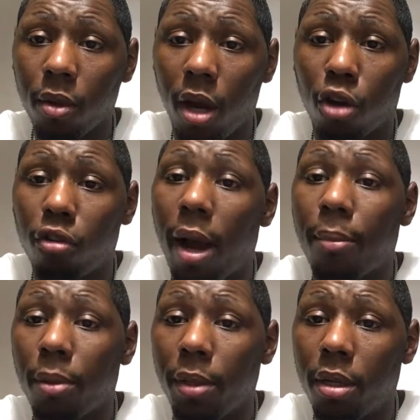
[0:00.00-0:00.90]
a crime
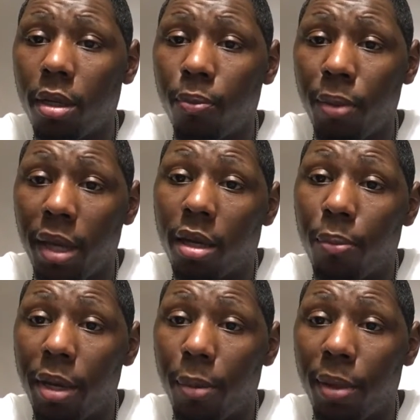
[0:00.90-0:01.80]
could be being
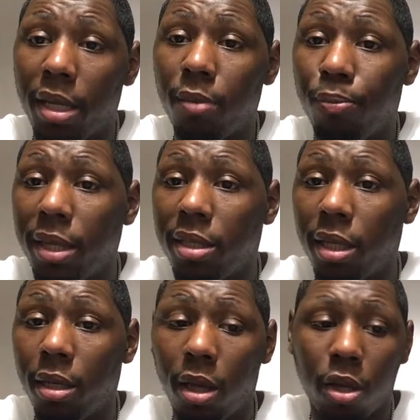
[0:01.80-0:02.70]
committed, but he's
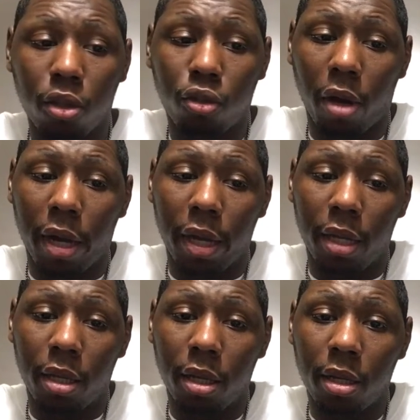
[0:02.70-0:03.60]
busy
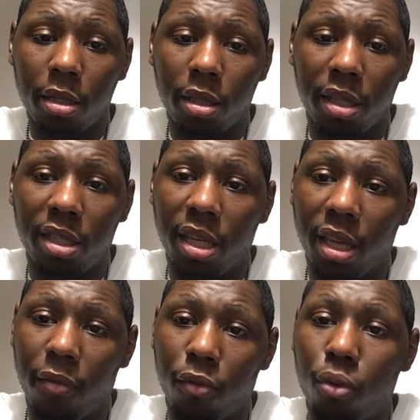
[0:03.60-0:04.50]
trying to
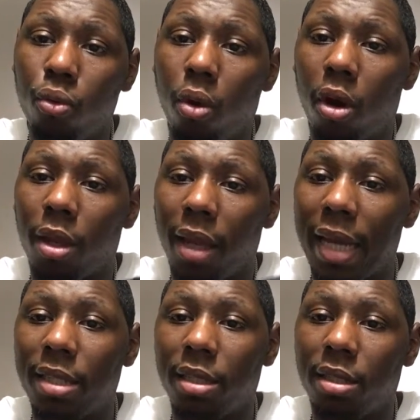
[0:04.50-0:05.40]
see if you are
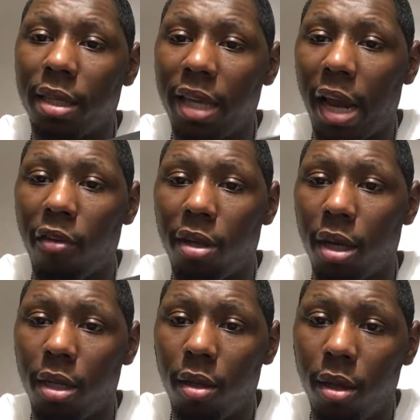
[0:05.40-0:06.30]
licensed to carry a
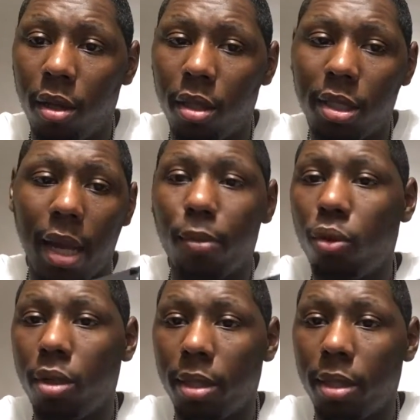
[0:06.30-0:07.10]
gun. Stop doing